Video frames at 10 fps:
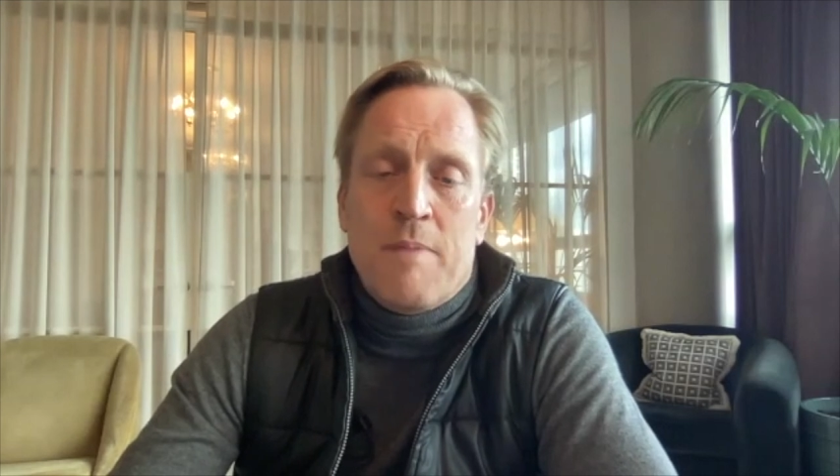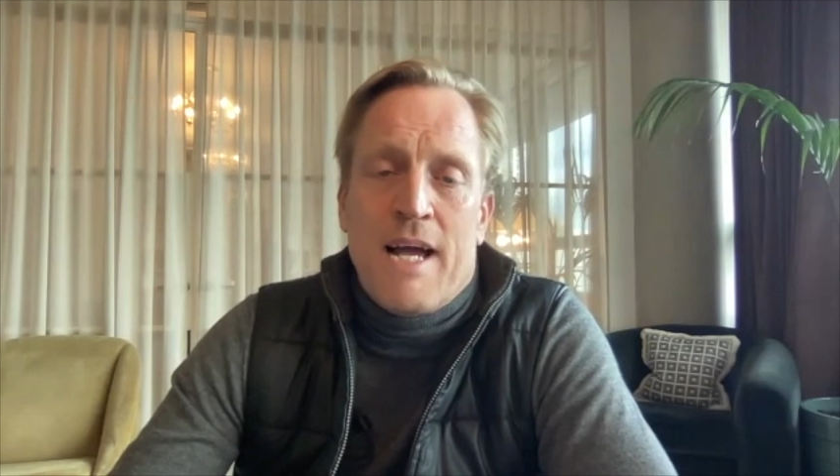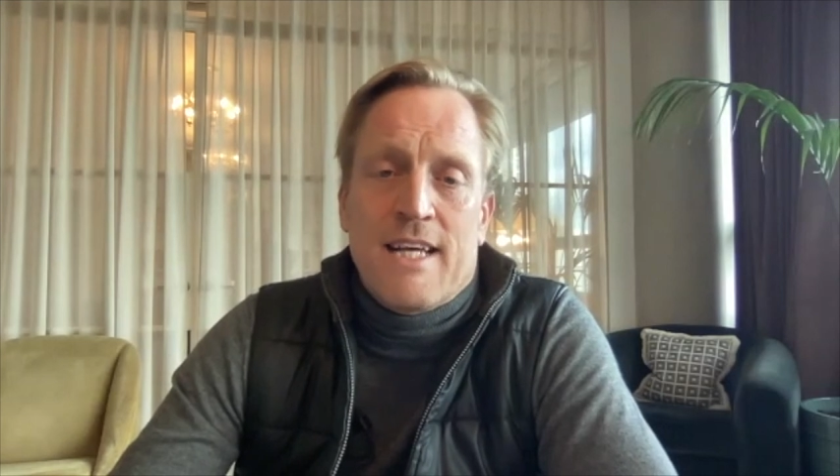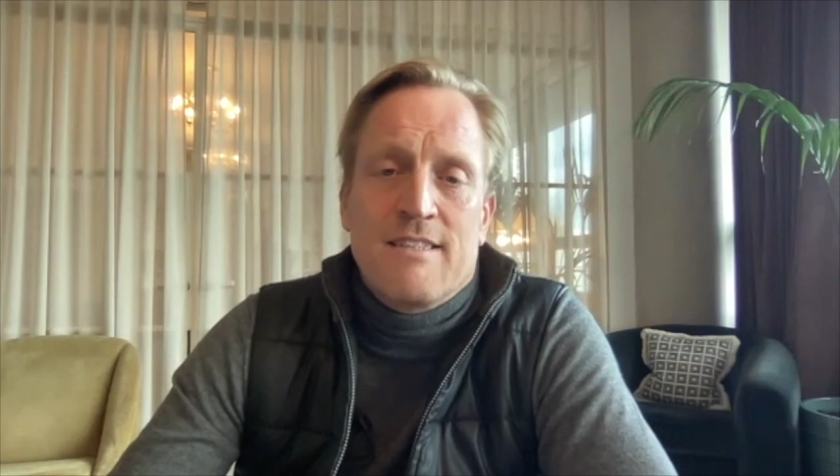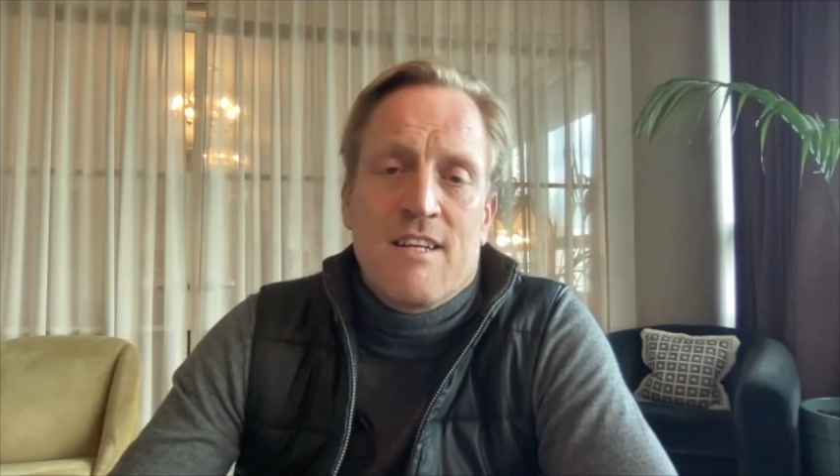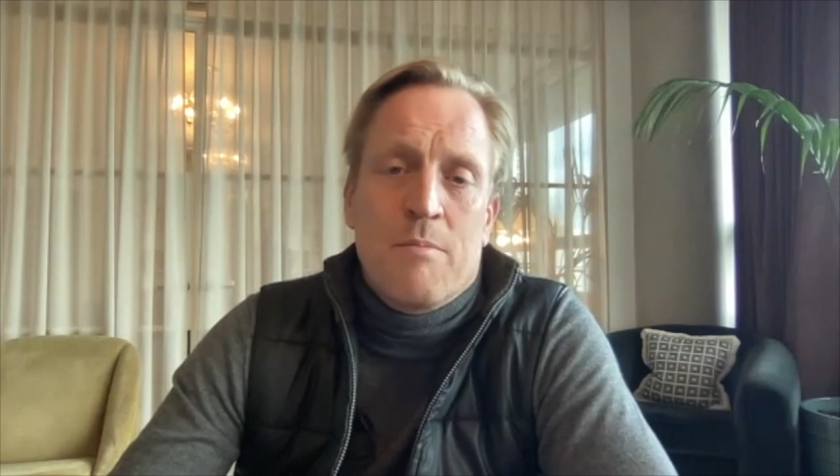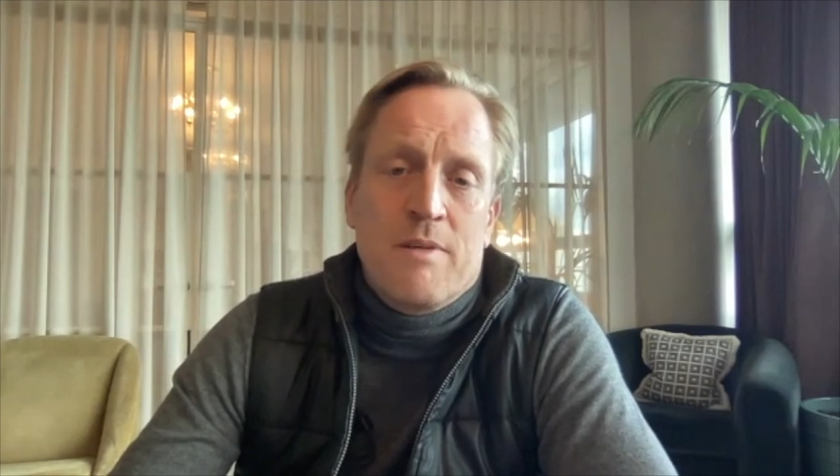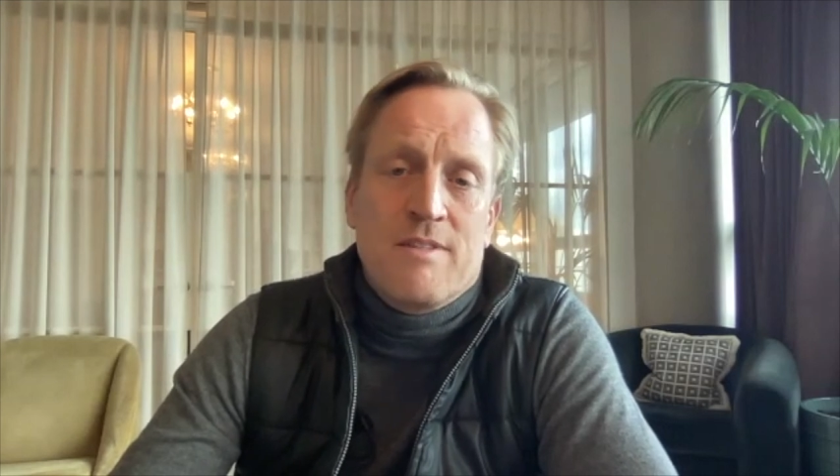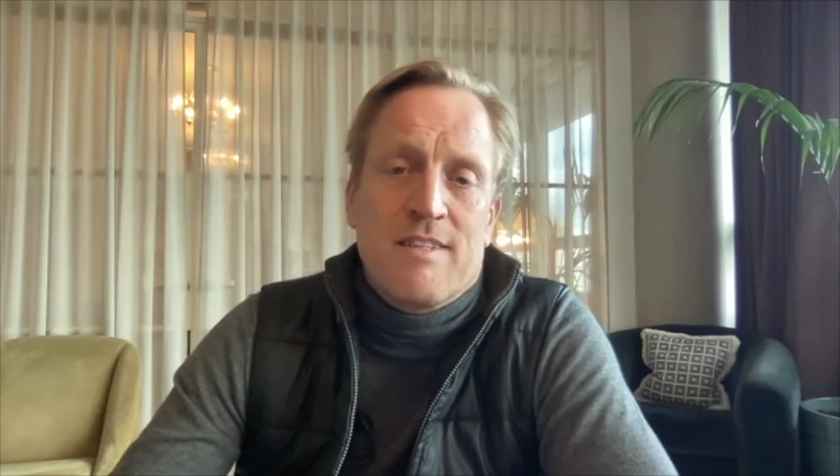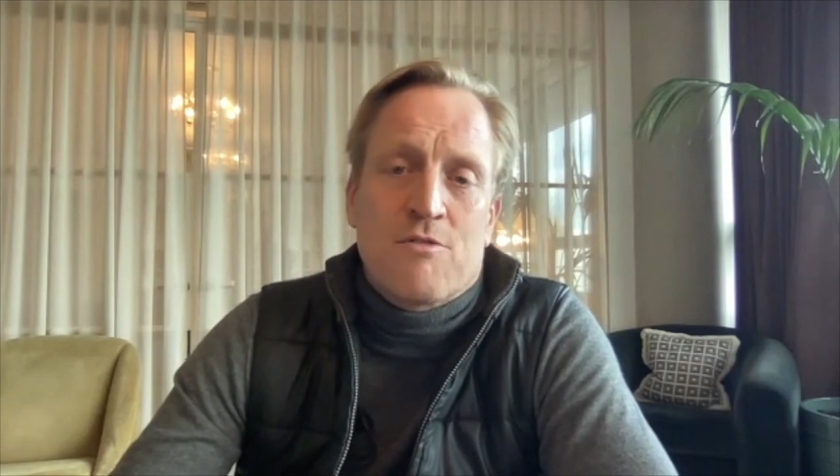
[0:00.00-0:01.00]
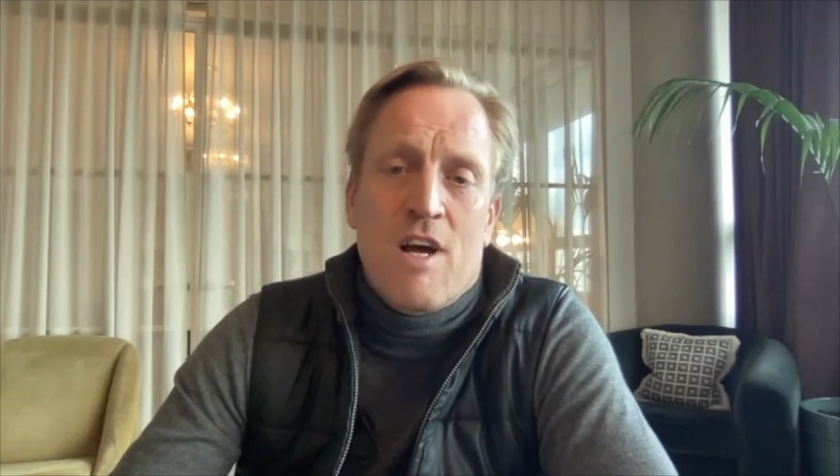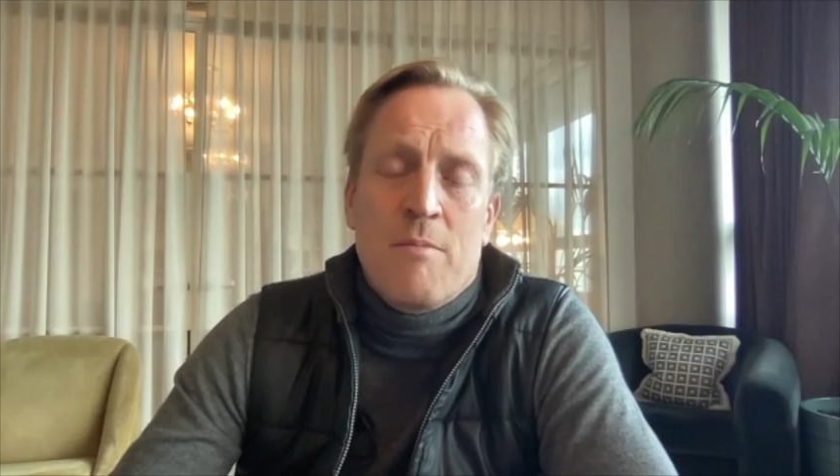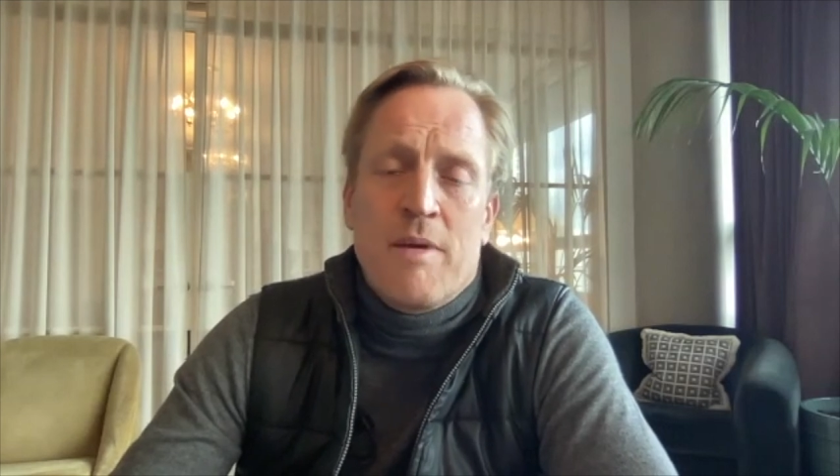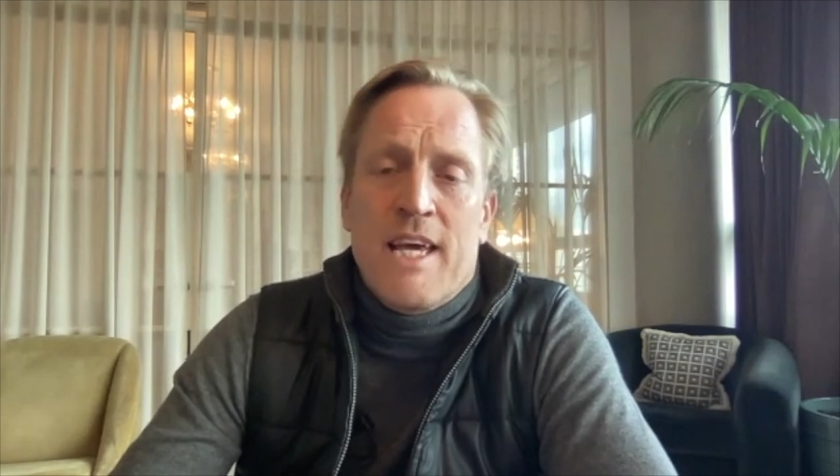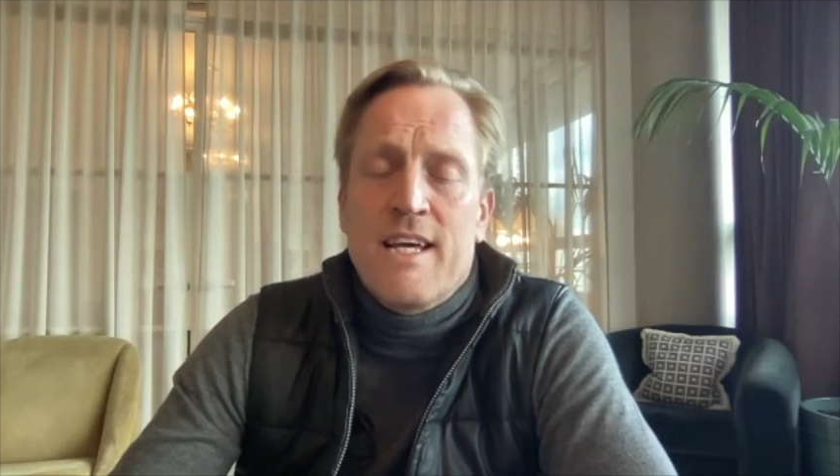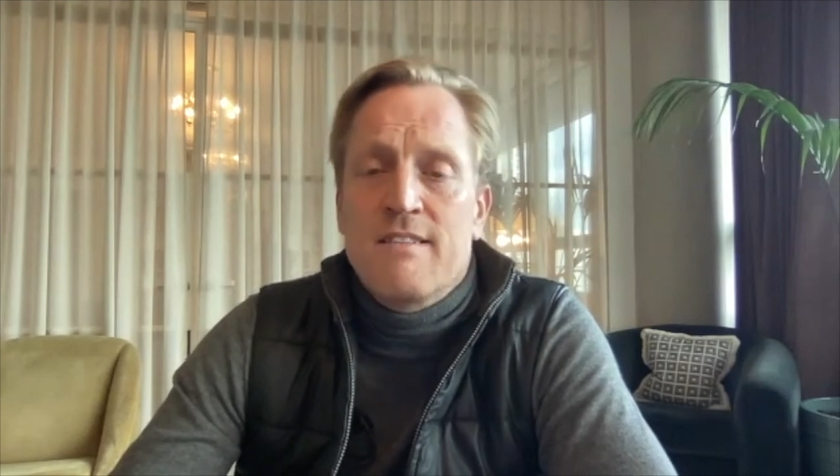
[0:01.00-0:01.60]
packaged up as describing it